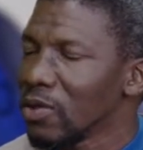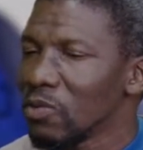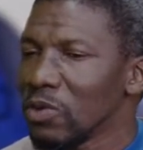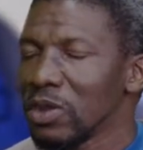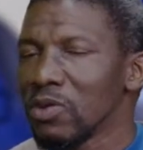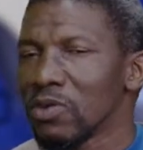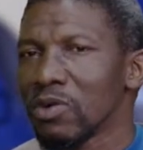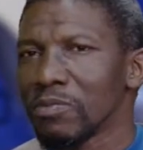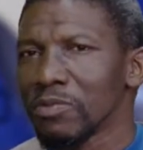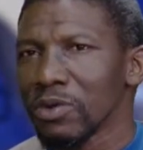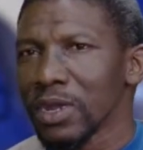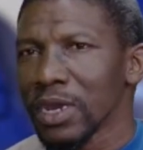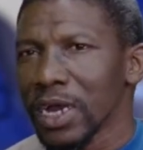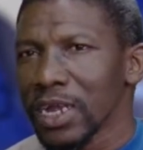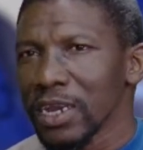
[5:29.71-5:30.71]
When you come to
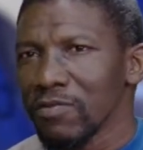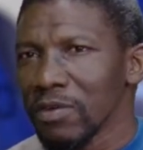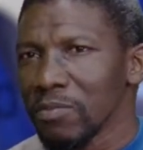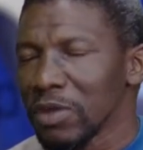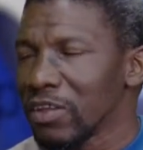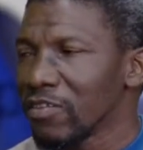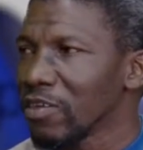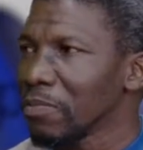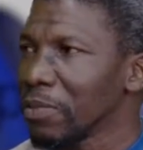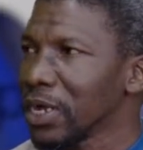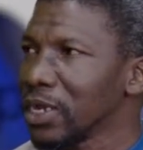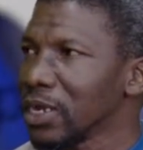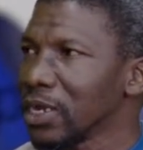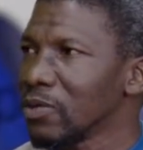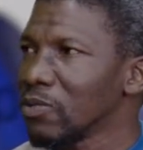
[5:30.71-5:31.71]
the Kanifing
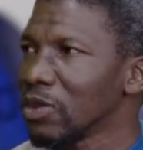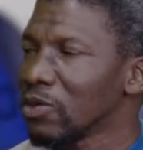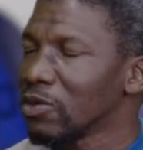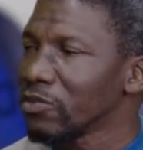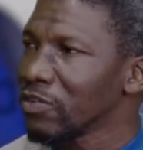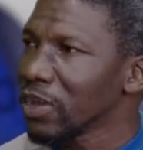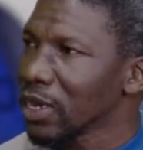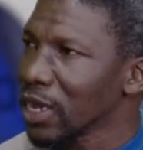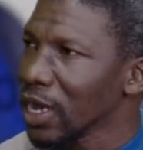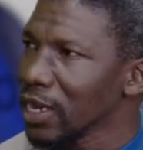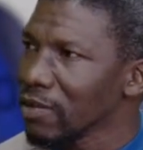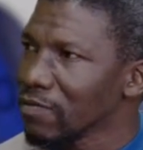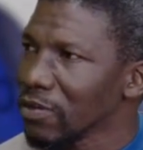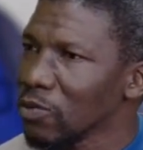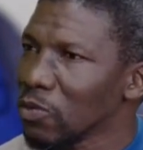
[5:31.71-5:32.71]
municipality, we call it
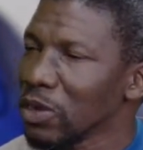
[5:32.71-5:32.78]
Kanifing.